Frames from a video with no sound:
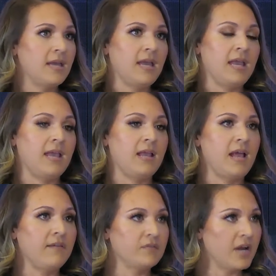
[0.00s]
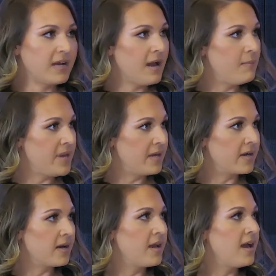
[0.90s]
And after I got
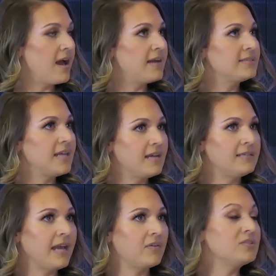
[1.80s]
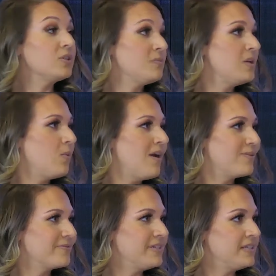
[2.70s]
better, I sat down. It took me a while
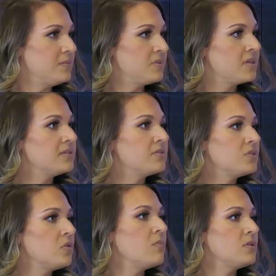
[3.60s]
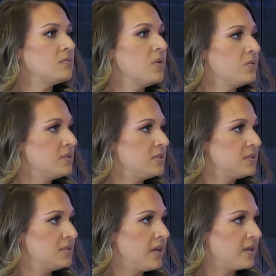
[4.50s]
to read it, because there's so much
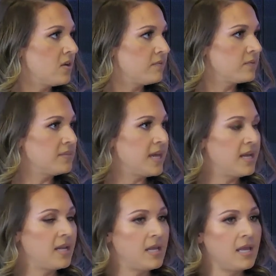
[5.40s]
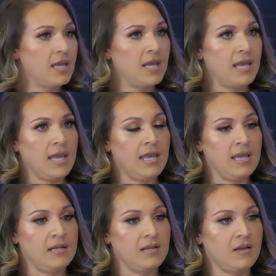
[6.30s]
emotions that come from that.
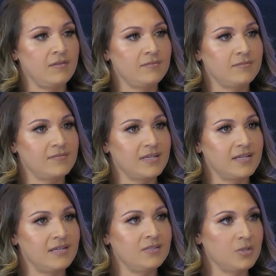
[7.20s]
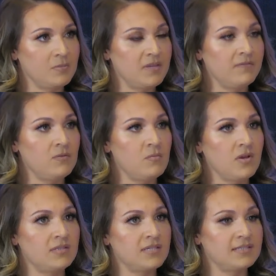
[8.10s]
And it took me a few
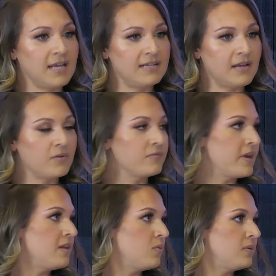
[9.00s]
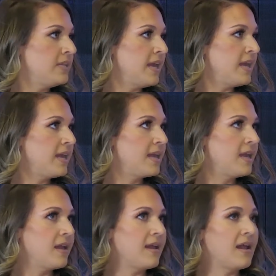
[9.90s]
months. I sat down and read it one day,
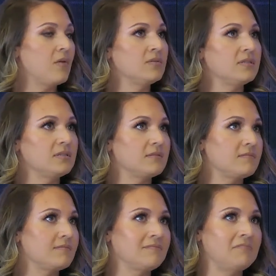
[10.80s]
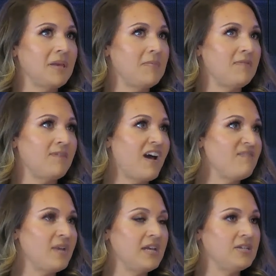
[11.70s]
and I was maybe
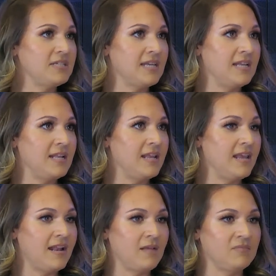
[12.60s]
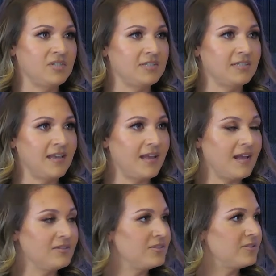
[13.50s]
5 pages in, and I'm just like,
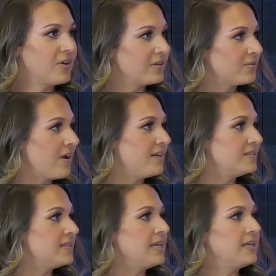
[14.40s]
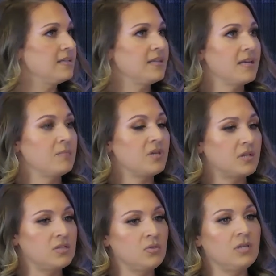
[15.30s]
I just started crying, thinking,
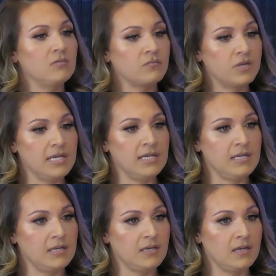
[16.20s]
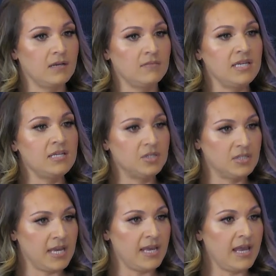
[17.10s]
because you can read each
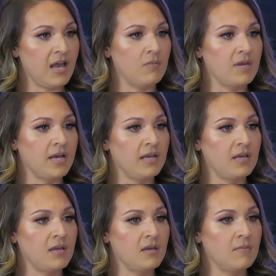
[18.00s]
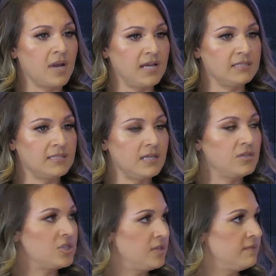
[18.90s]
day how my mindset
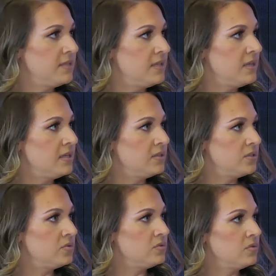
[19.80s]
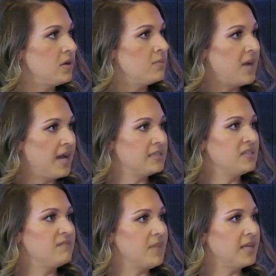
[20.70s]
shifted into a
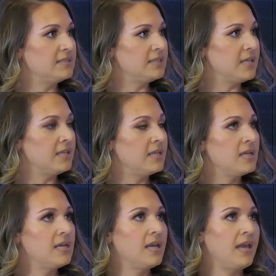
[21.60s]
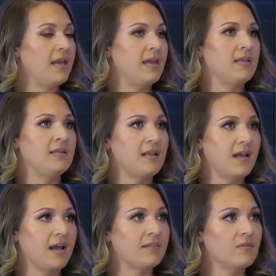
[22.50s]
positive mindset. And
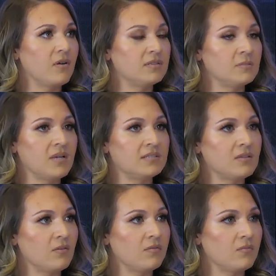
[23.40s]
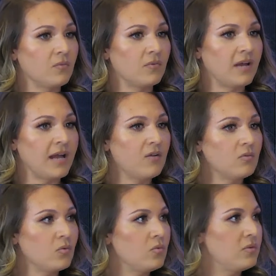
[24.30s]
I thought to myself, how
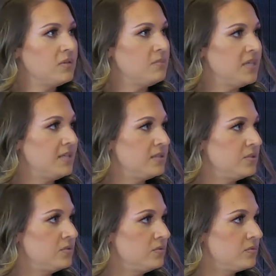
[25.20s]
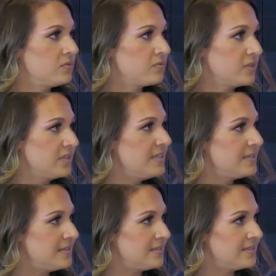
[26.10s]
cool would it be to release
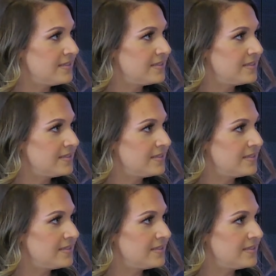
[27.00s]
this?